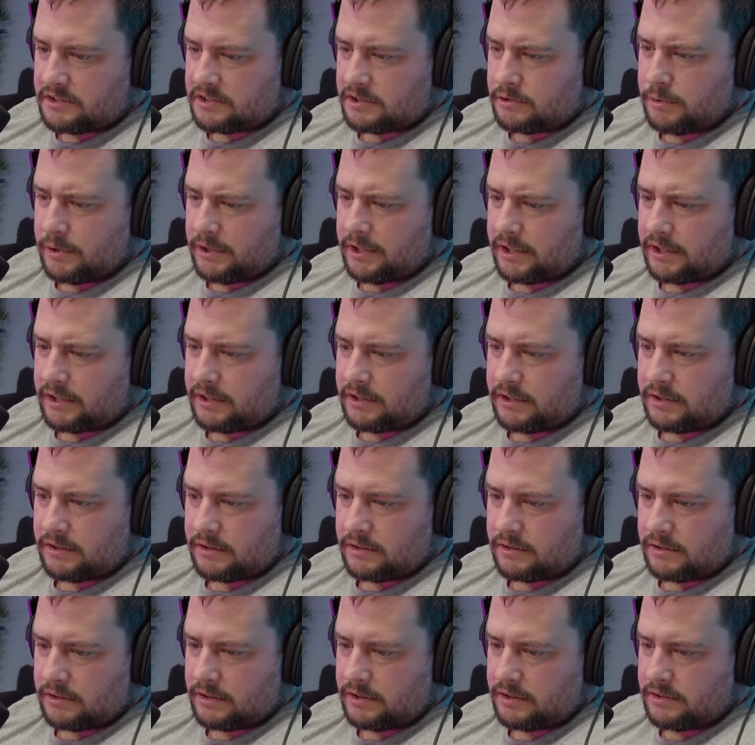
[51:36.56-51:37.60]
Squid
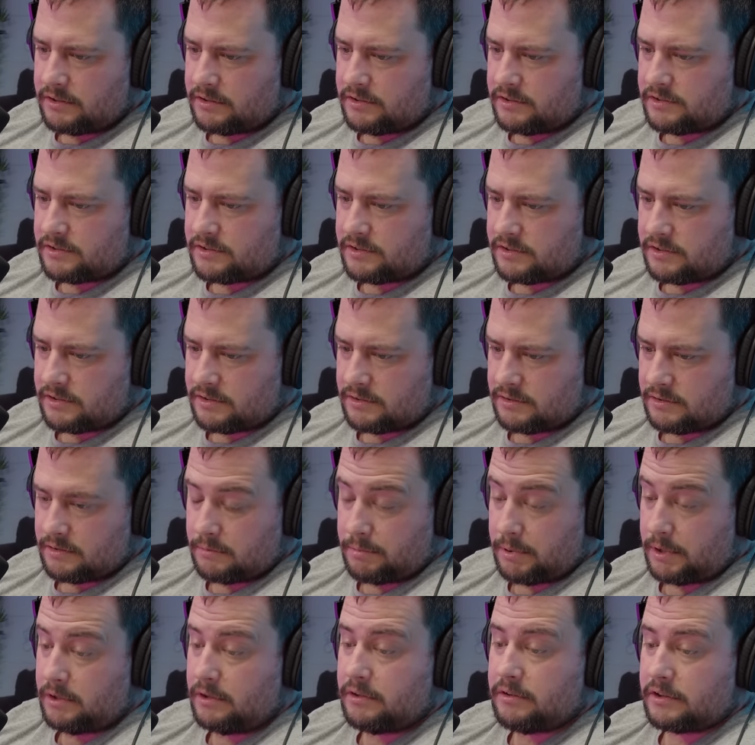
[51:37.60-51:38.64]
ink is
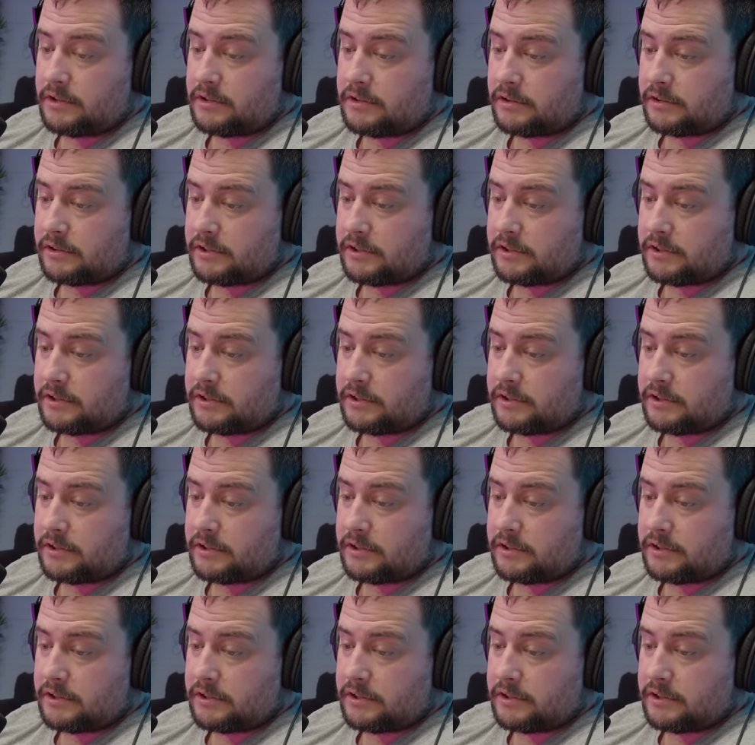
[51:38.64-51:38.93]
apparently